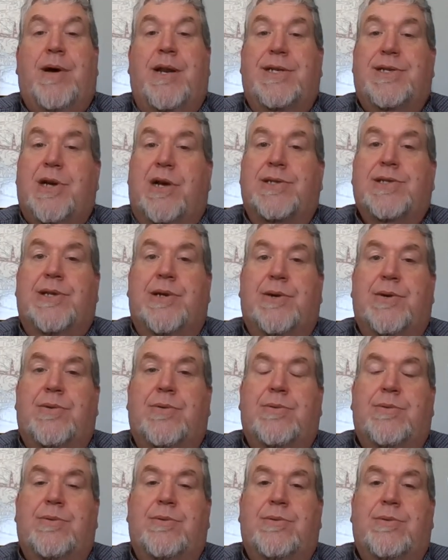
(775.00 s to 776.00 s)
but he's
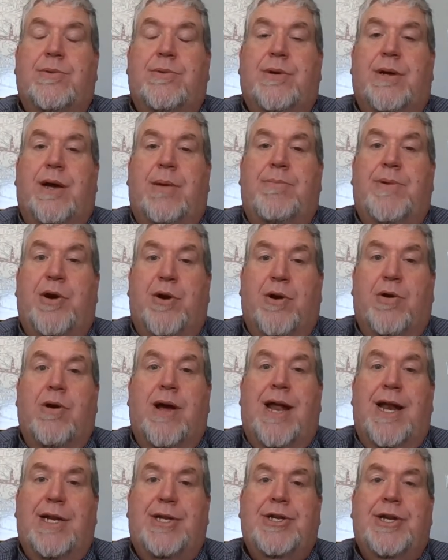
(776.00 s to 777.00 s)
also a
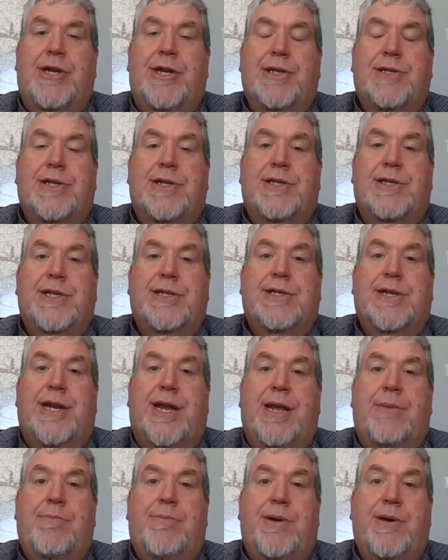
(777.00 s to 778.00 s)
bureaucratic genius in the sense
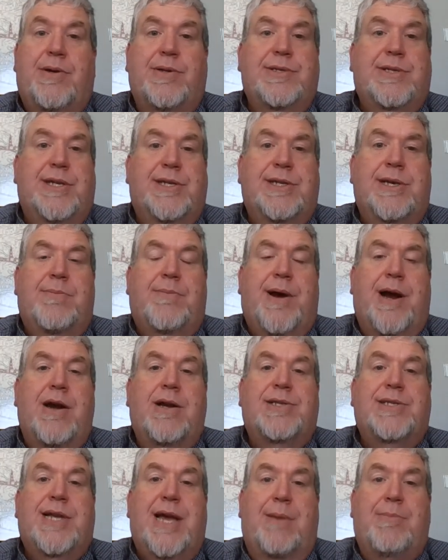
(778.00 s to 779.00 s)
that he builds this
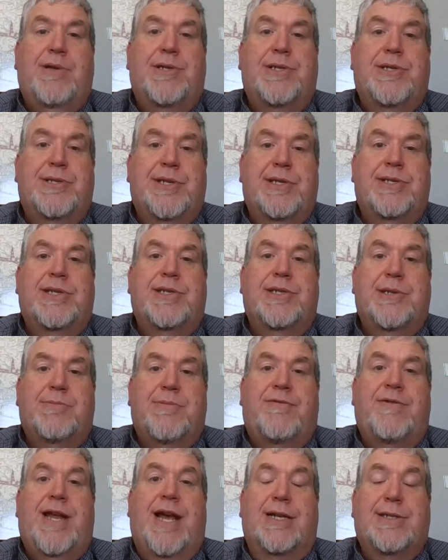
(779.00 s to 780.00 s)
empire, establishes a
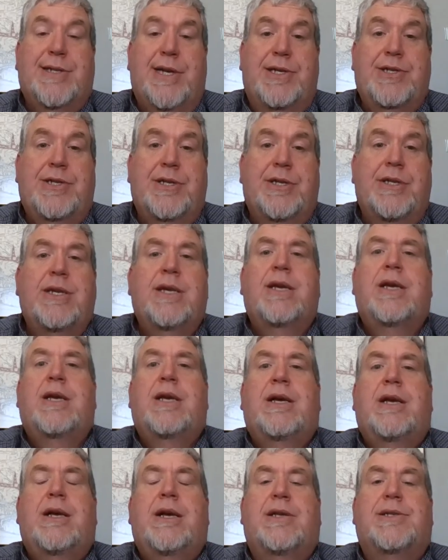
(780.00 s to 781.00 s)
system of taxation,
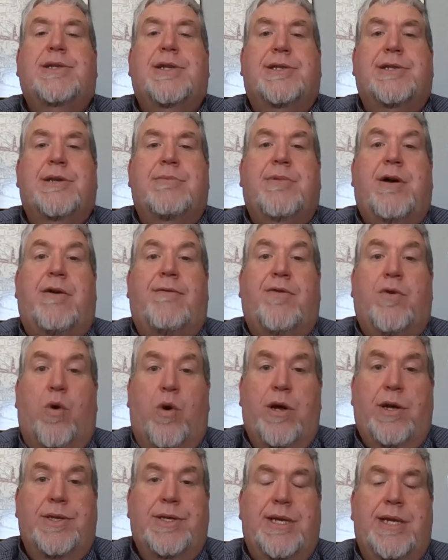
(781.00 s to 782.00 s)
a system of
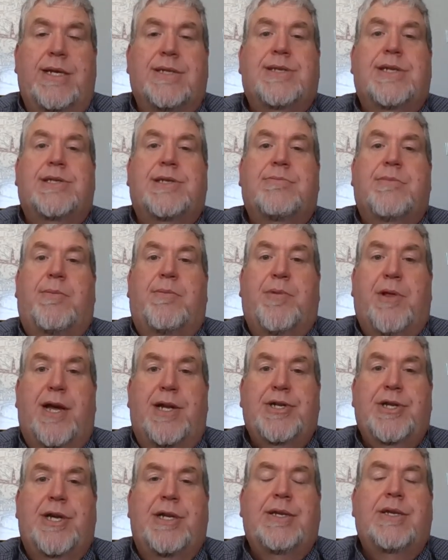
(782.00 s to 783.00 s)
loyalty, a system of
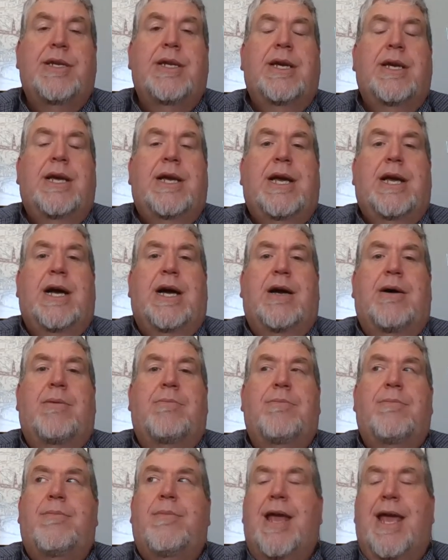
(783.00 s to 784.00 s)
pledging,
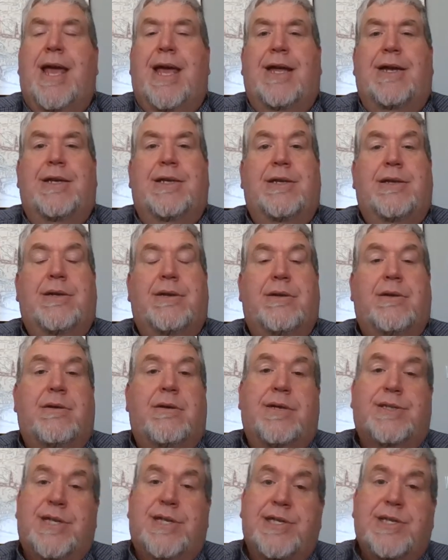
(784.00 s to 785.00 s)
and
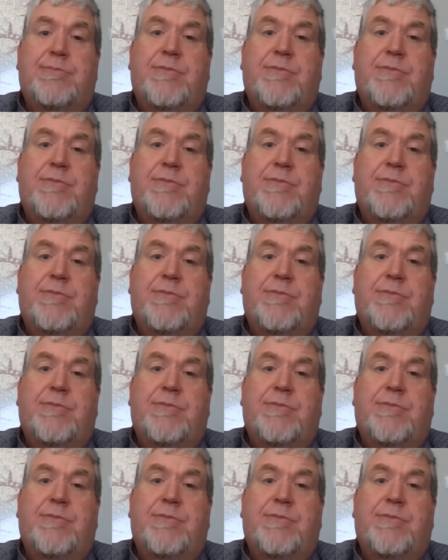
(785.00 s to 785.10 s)
a